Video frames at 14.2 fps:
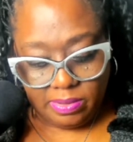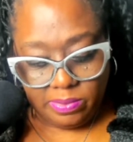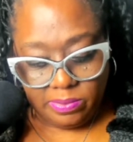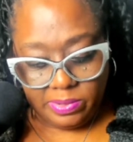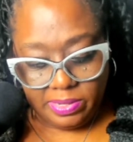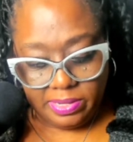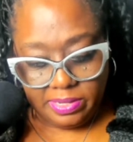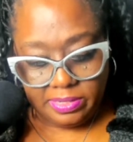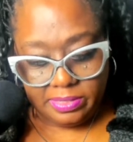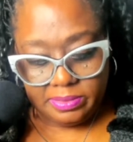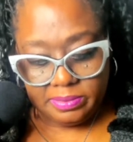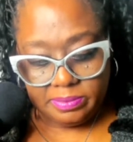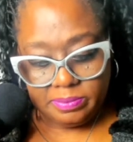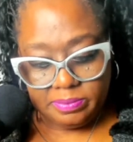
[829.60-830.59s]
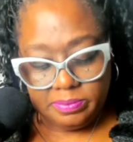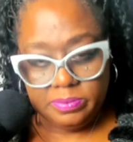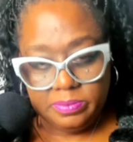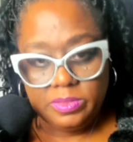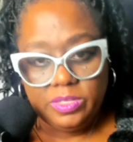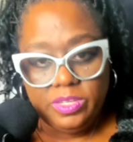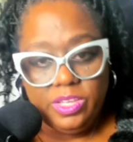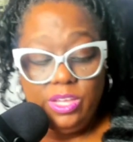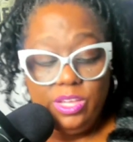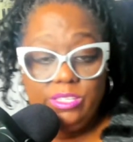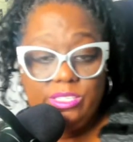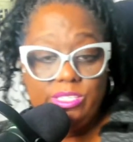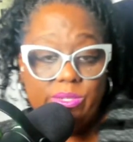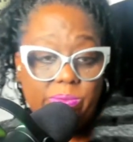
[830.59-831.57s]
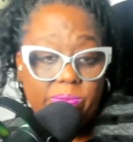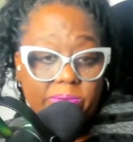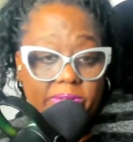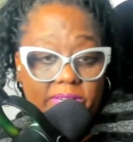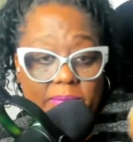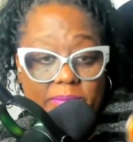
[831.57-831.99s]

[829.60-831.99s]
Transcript: Okay. So really,